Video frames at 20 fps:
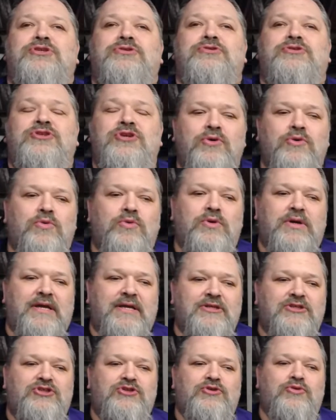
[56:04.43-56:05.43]
you do
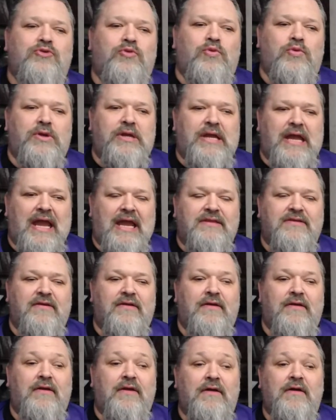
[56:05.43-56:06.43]
is you create
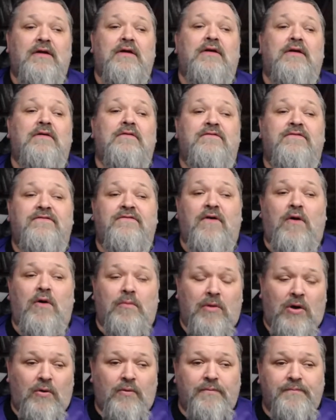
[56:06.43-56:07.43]

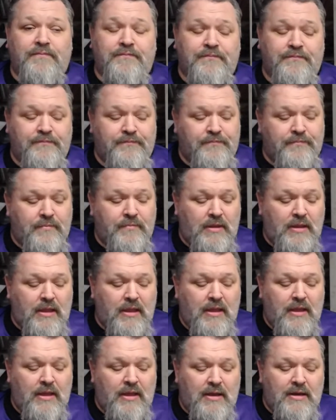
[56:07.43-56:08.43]
FOMO.
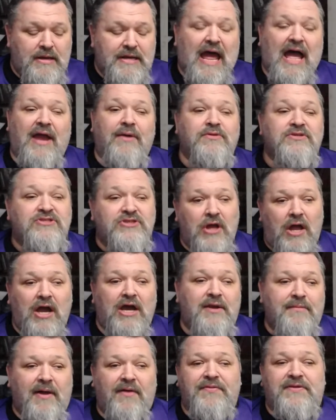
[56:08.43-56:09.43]
Now, I was
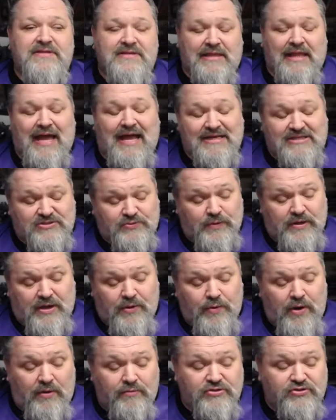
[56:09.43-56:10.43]
talking about this last week
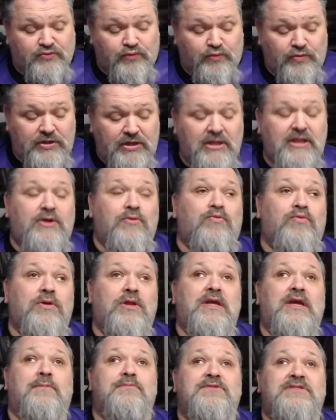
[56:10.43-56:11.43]
when I was really,
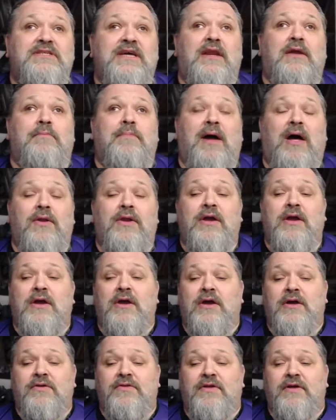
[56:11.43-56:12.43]
really upset about
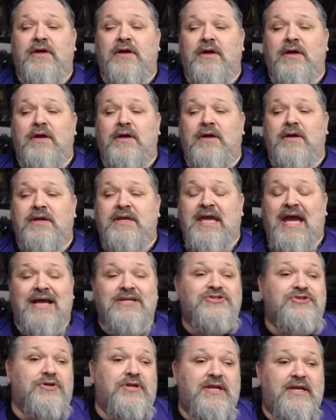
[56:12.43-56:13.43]
the
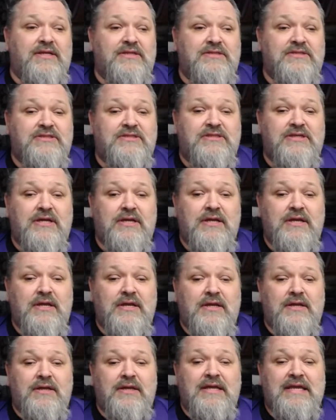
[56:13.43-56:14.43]
Kazakins
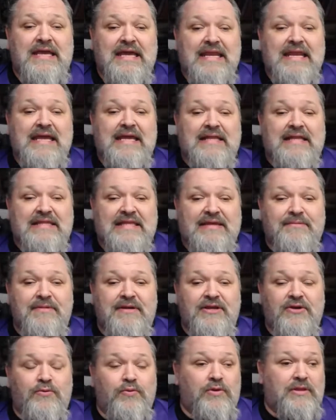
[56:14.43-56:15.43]
getting
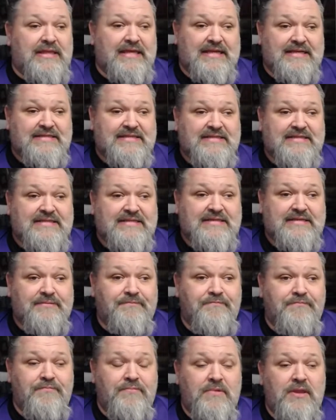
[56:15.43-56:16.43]
limited release.
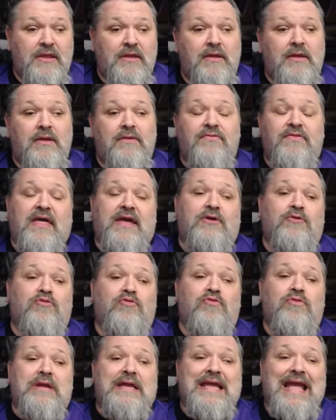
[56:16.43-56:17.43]
They
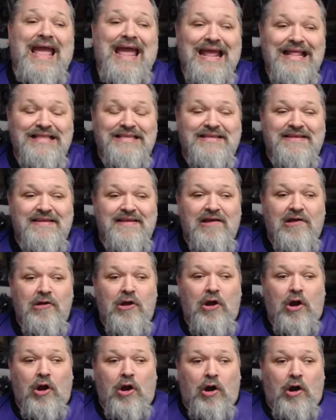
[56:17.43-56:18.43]
create
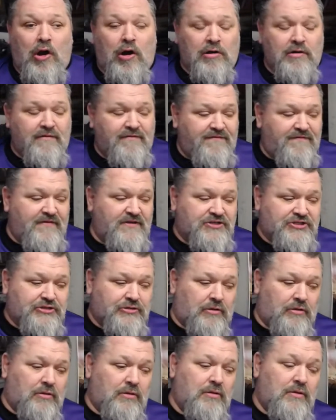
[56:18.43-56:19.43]

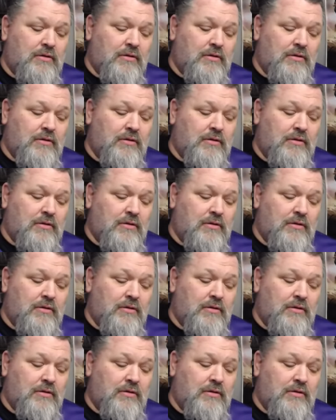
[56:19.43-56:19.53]
artificial